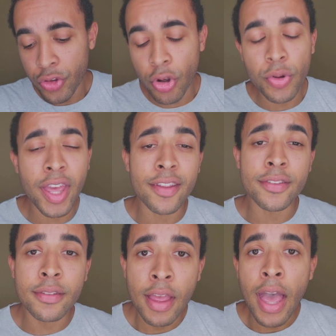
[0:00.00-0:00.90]
so
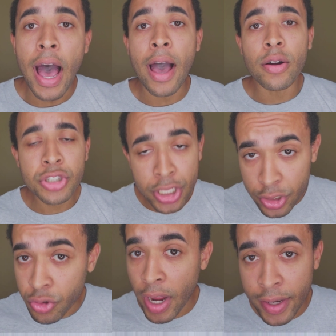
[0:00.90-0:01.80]
yes, IOG
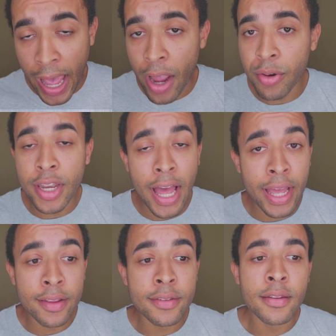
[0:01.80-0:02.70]
is trying to
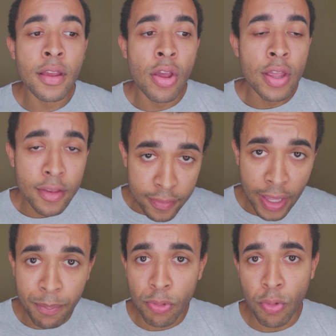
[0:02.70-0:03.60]
aggrandize
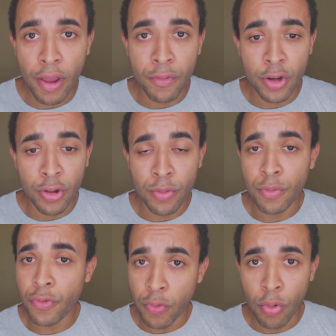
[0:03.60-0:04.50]
stake pool revenue
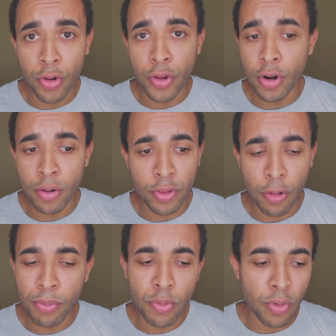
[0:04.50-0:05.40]
for their,
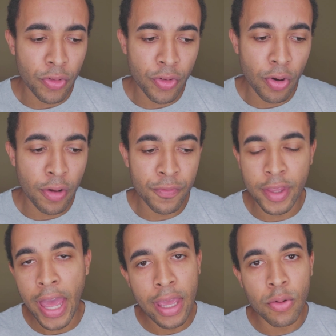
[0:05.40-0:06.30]
their pools. So
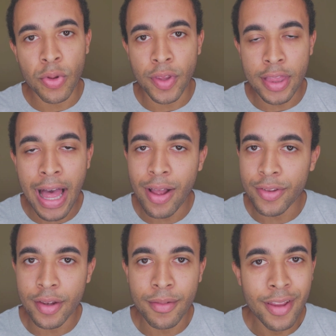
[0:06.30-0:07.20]
if K equals a
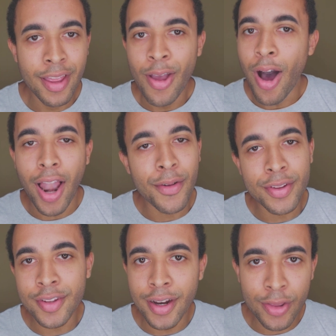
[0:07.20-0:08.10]
thousand, all of
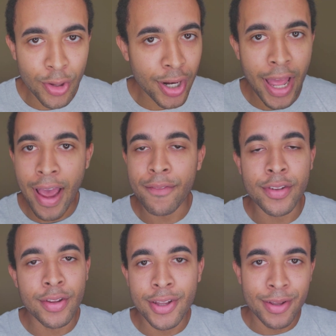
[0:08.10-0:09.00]
a sudden they're gonna have
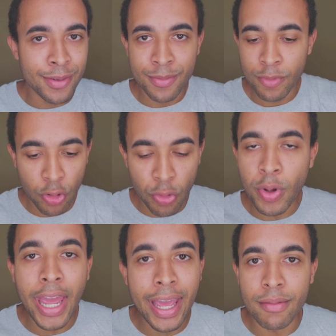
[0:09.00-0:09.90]
to
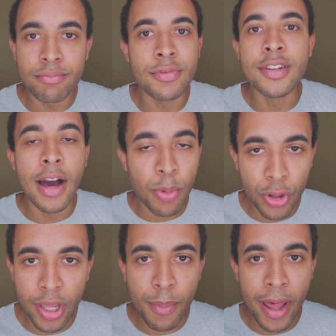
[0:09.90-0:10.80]
create
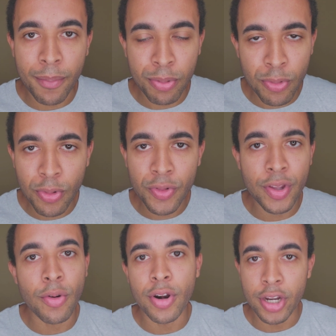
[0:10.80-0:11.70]
double the amount of pools
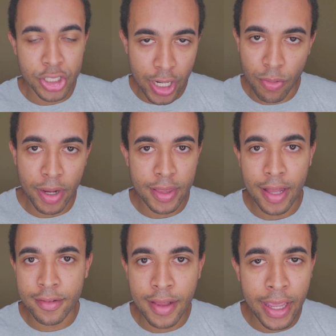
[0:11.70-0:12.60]
in order to generate
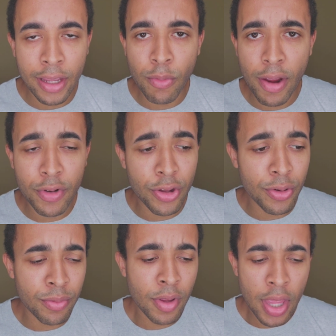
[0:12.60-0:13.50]
that staking
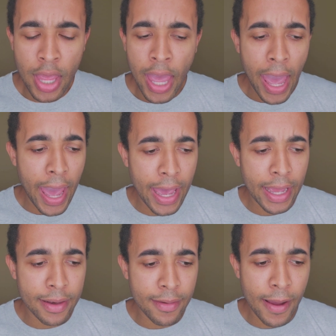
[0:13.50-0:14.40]
revenue.
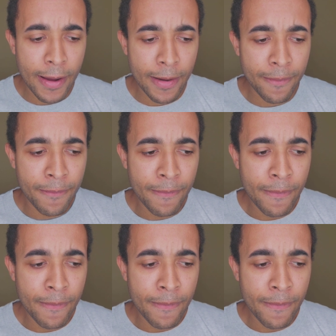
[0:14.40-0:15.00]
And uh,